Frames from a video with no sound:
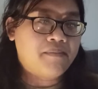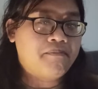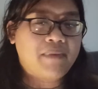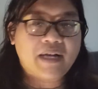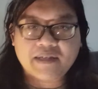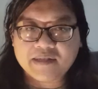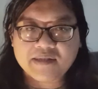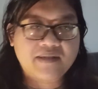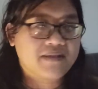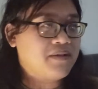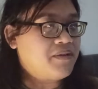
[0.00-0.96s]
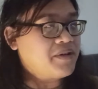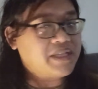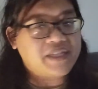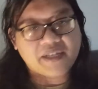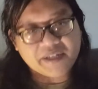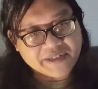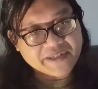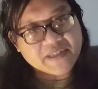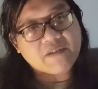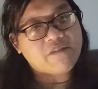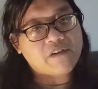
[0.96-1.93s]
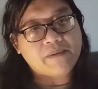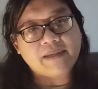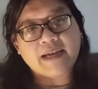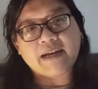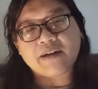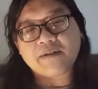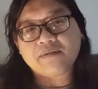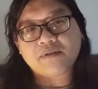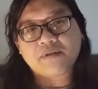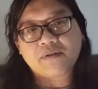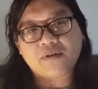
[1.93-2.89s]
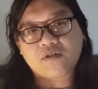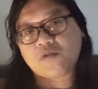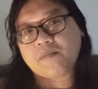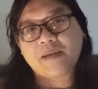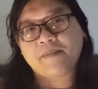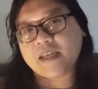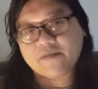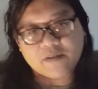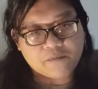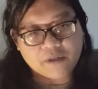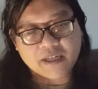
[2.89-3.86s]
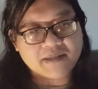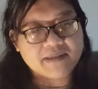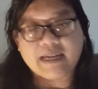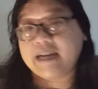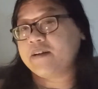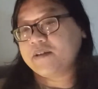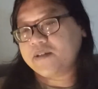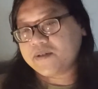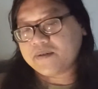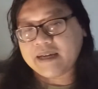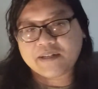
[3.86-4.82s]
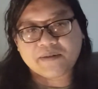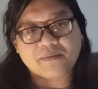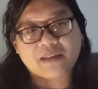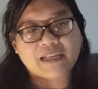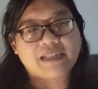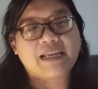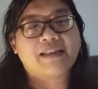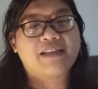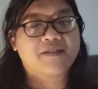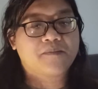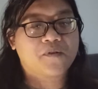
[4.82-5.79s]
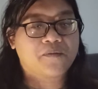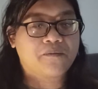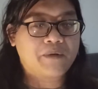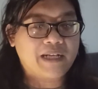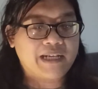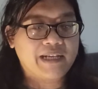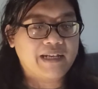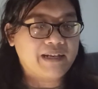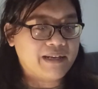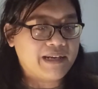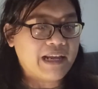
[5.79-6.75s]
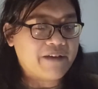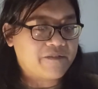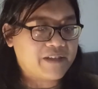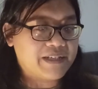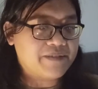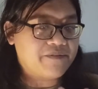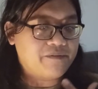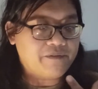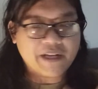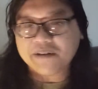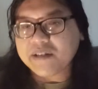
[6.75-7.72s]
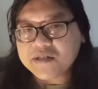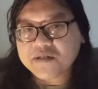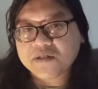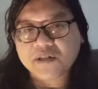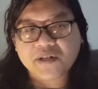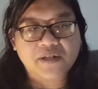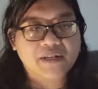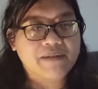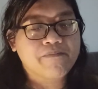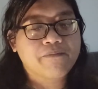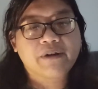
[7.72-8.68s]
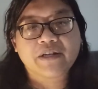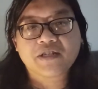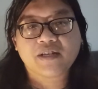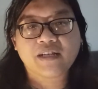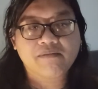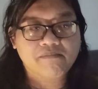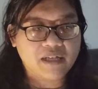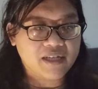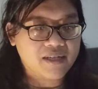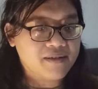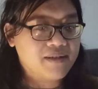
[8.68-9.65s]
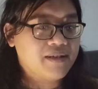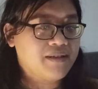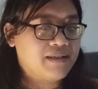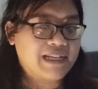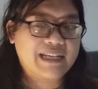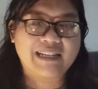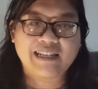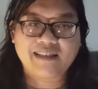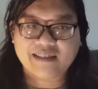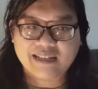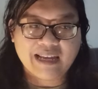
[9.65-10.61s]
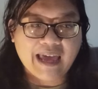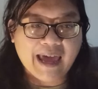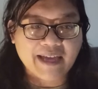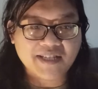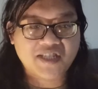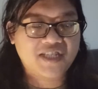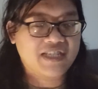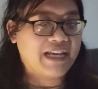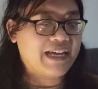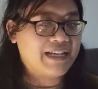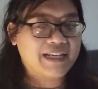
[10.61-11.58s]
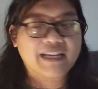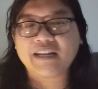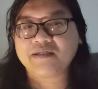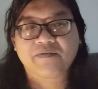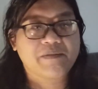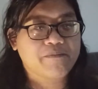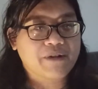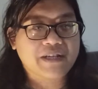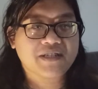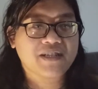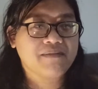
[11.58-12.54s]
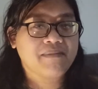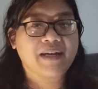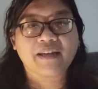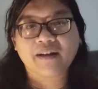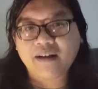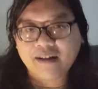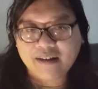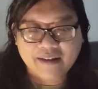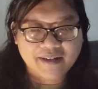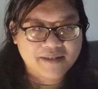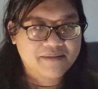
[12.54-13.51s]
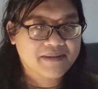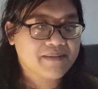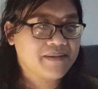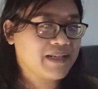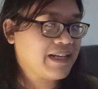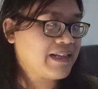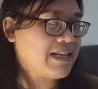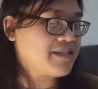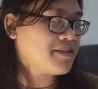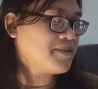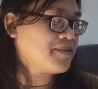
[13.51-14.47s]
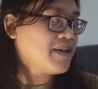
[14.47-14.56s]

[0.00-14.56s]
months or years from now, or maybe even weeks, I don't know. I don't think that this book really left a very strong impression in me, like it didn't etch any kind of impression in my heart or something like that. So